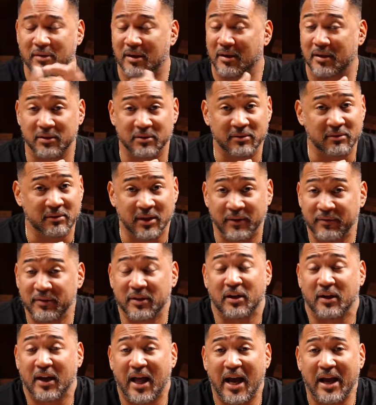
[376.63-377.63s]
are
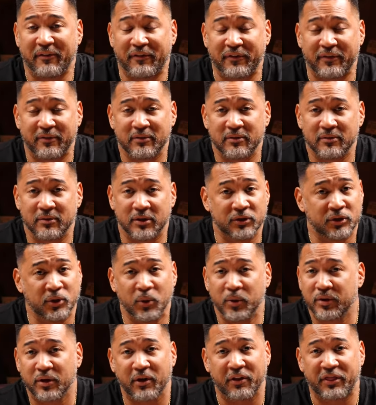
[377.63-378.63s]
living their life. They're
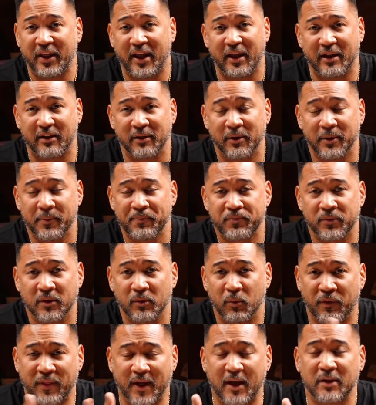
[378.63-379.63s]
doing their thing
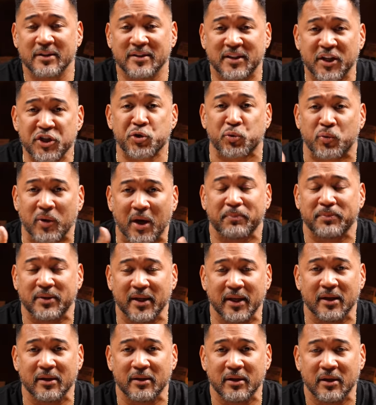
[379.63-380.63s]
without
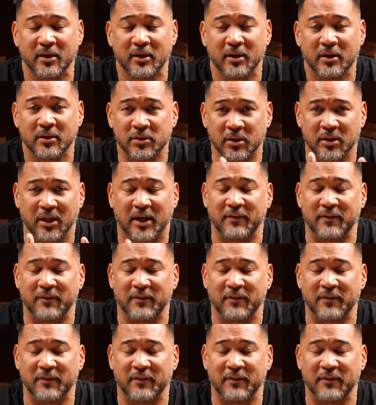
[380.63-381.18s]
disrupting their